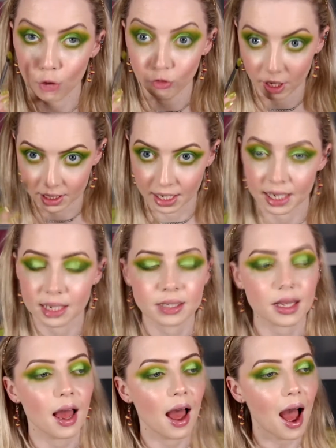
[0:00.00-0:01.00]
Real
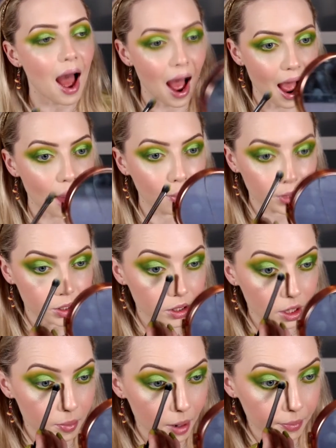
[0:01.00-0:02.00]
Techniques. And we're just
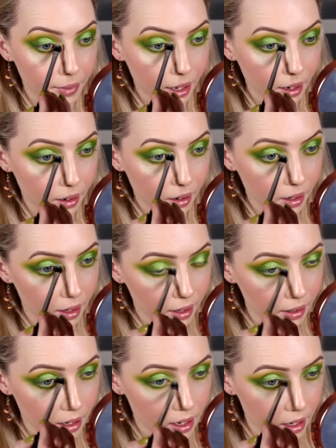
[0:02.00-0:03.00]
going to pop that on
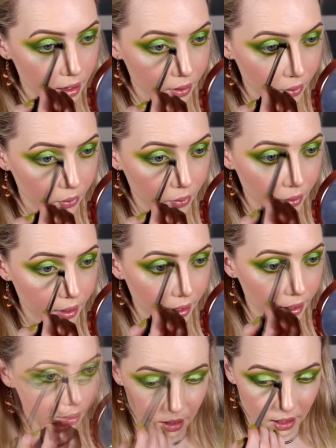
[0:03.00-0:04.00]
the inner
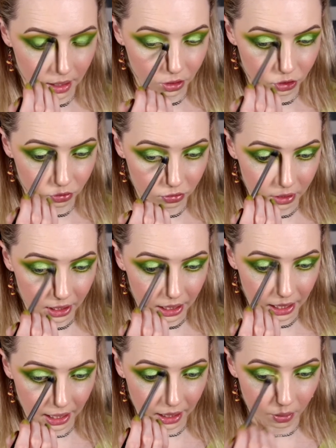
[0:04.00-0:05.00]
corner. And just really
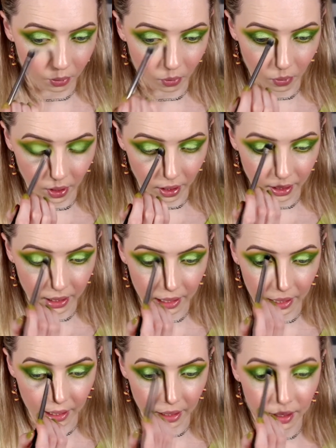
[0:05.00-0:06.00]
get in and work it
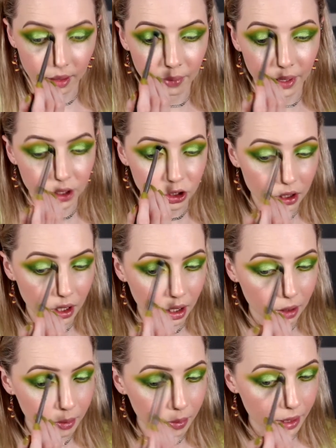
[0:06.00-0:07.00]
in. Make sure it
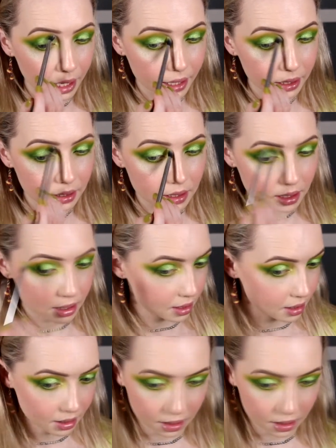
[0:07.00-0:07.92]
all blends.